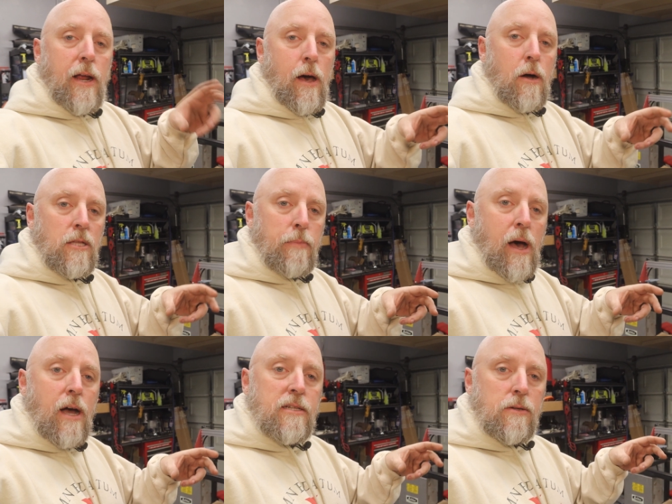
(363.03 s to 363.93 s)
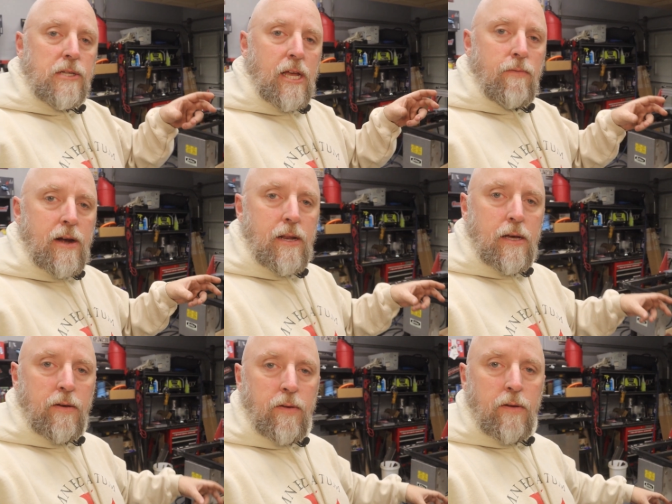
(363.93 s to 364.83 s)
then I hung the box and I was getting ready
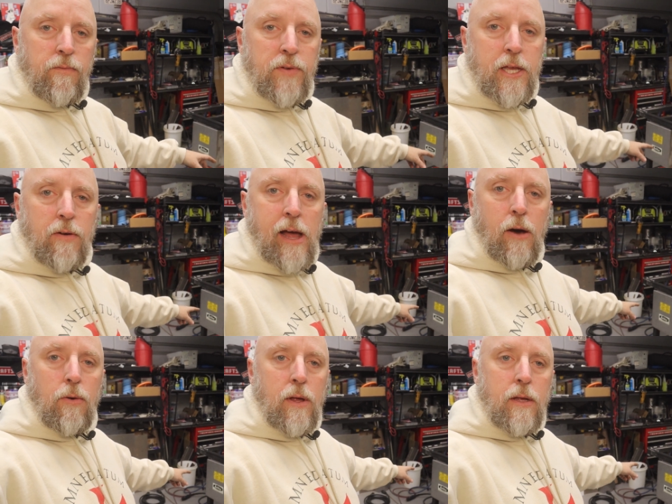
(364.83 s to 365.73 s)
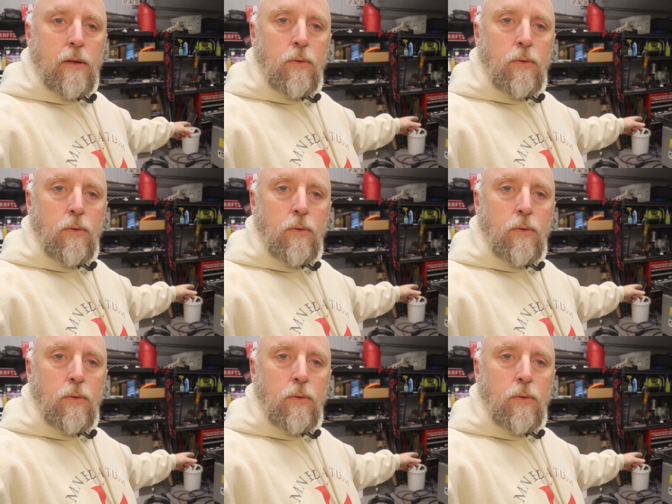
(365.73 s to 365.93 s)
to figure out